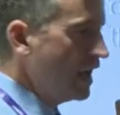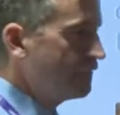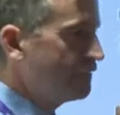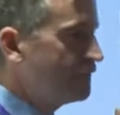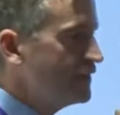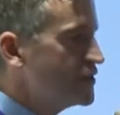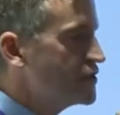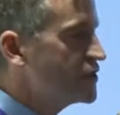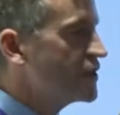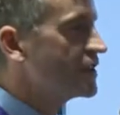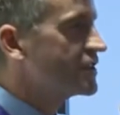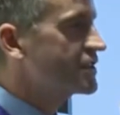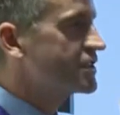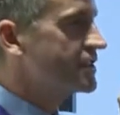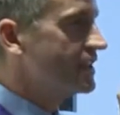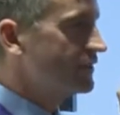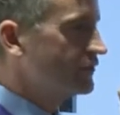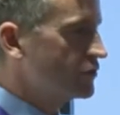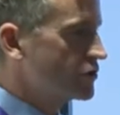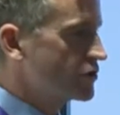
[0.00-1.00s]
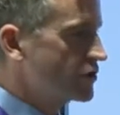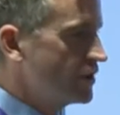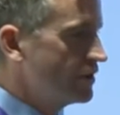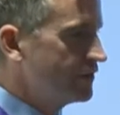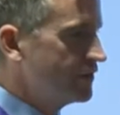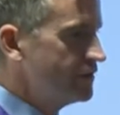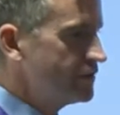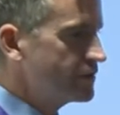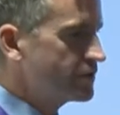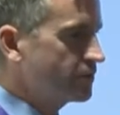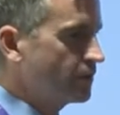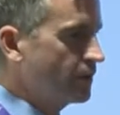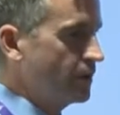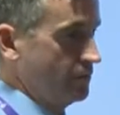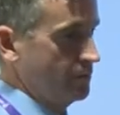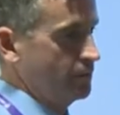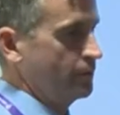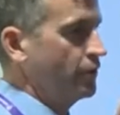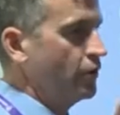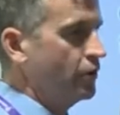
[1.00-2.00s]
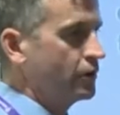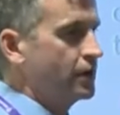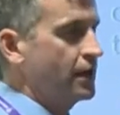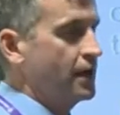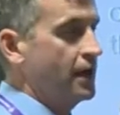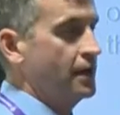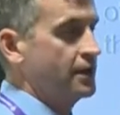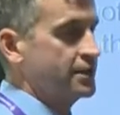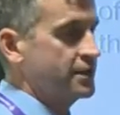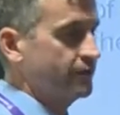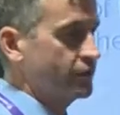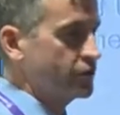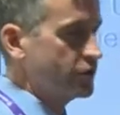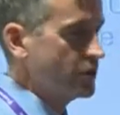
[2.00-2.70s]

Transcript: officious civil servants. Oh, we're not uh, civil